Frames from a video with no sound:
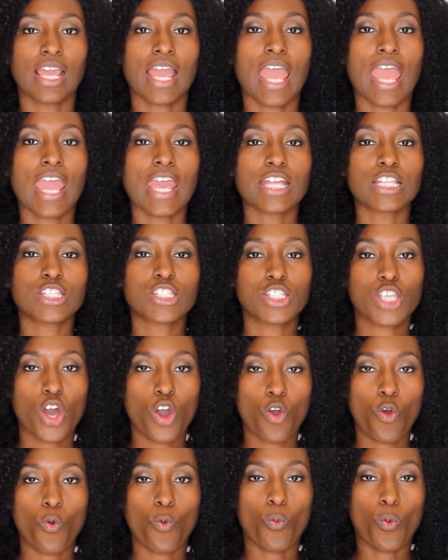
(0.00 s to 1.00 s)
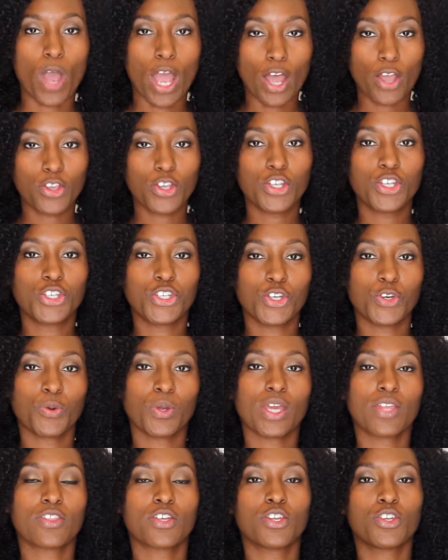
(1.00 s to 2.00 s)
And so while you're
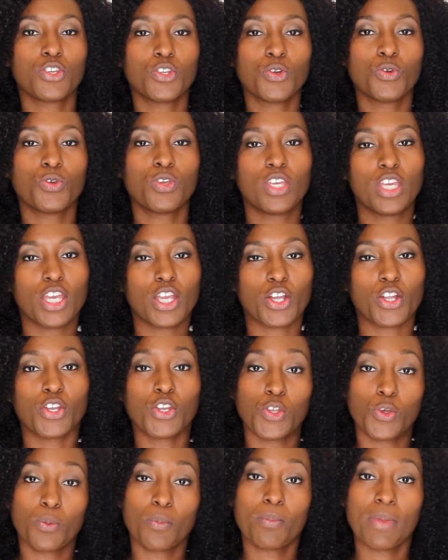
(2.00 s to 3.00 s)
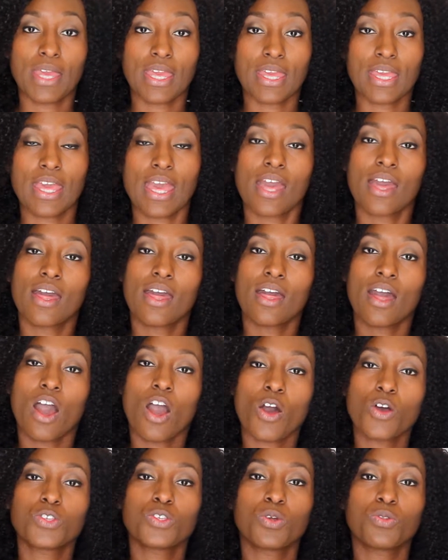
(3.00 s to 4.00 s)
doing the new year, new me,
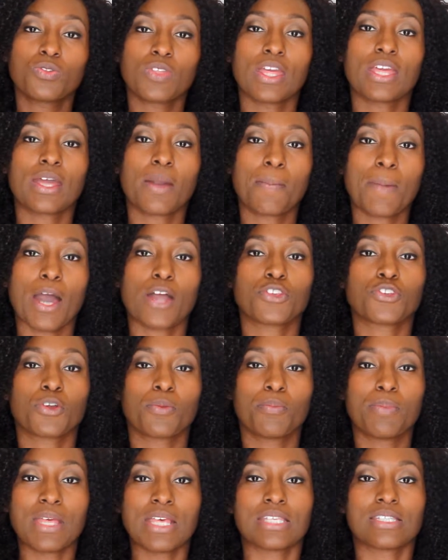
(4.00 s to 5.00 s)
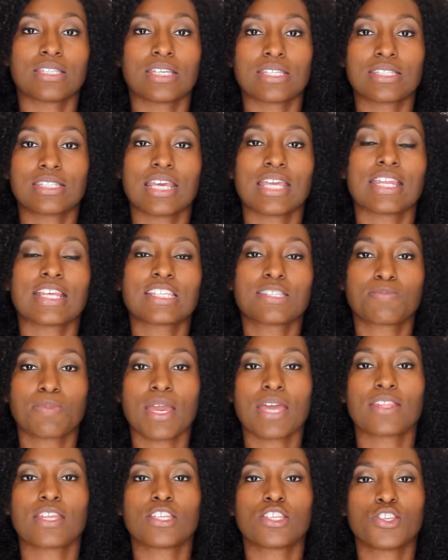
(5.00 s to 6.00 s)
also think about your business and
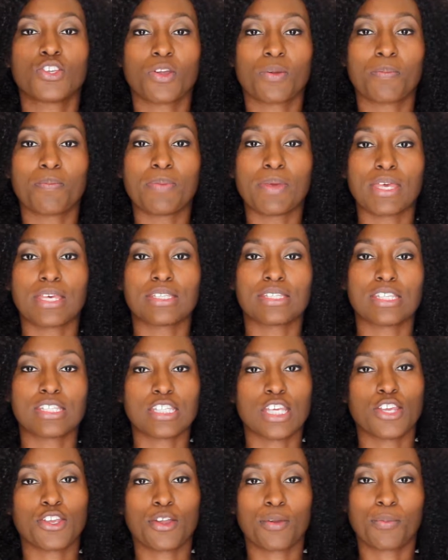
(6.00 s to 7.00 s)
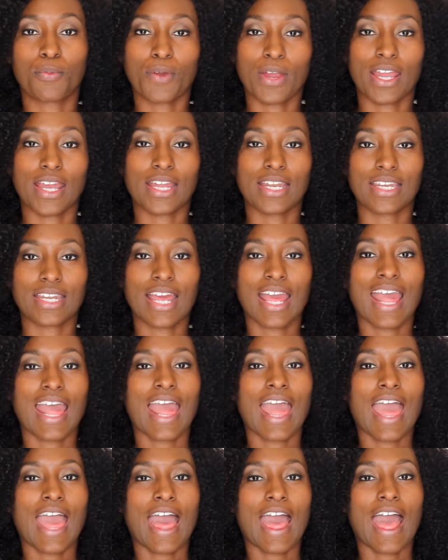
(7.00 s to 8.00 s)
expand it to your business and your brand.
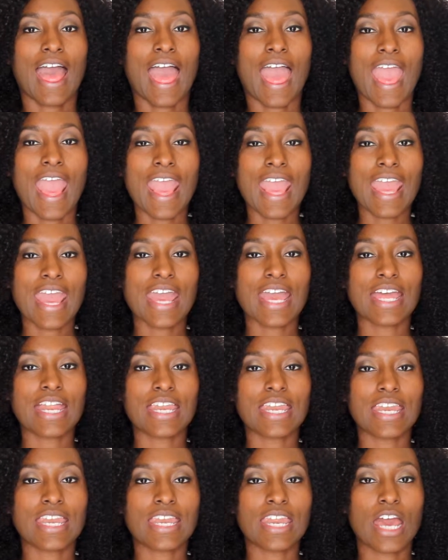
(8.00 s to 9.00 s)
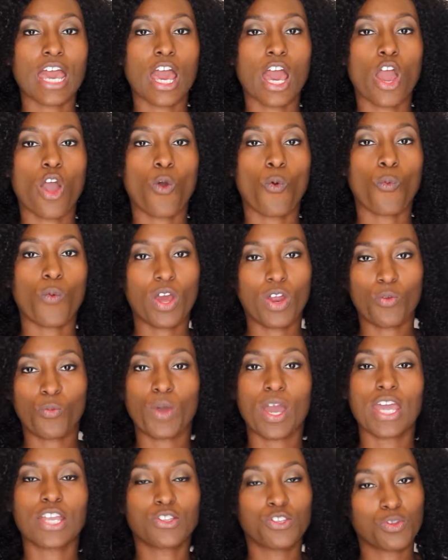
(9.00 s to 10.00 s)
And one
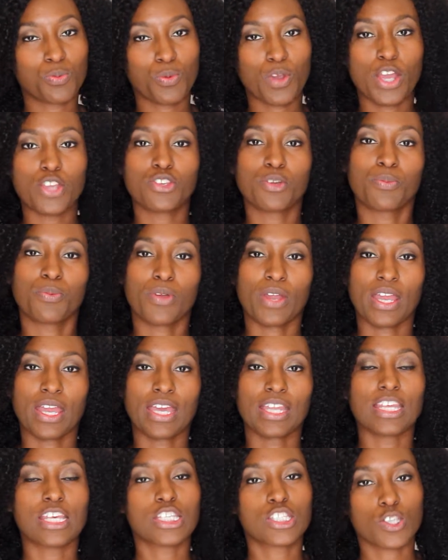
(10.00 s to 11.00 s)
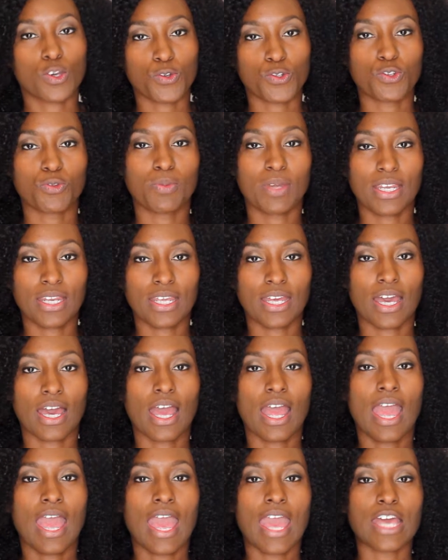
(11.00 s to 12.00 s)
way to spread your brand is social media.
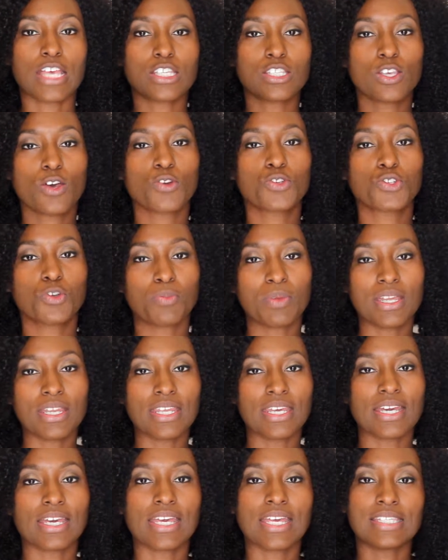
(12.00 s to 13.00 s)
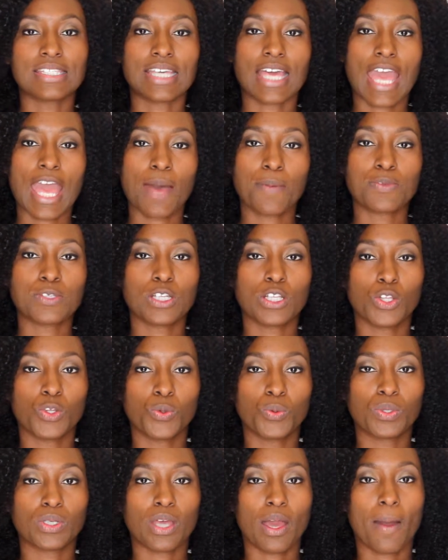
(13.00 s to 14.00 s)
And social media is an
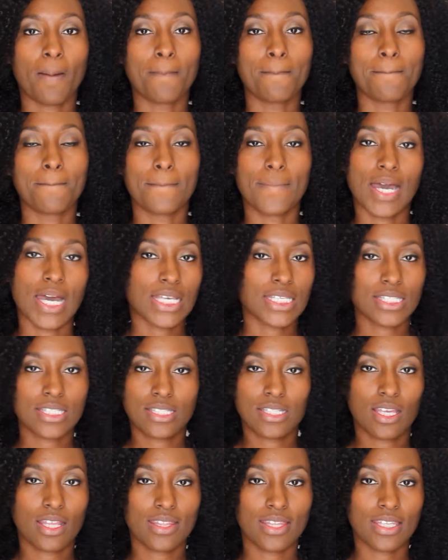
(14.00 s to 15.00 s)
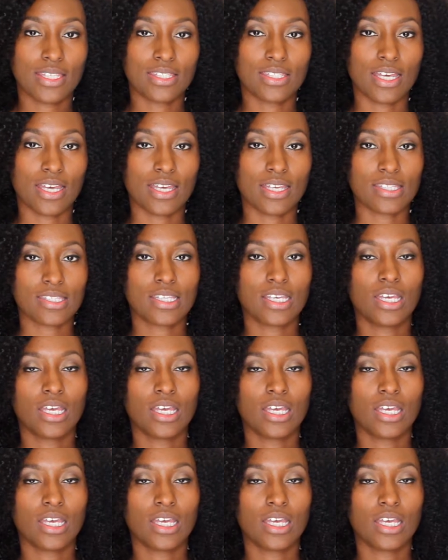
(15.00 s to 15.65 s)
absolute must these days.